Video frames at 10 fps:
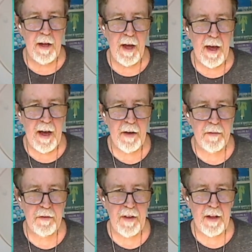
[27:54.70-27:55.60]
I
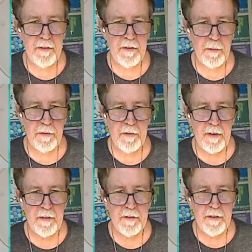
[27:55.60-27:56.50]
have sandstone
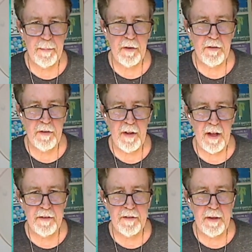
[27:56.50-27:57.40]
set similar to
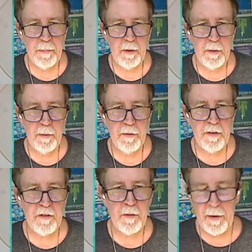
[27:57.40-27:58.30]
that deep blue,
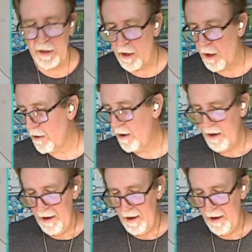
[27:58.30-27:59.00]
such a pretty color.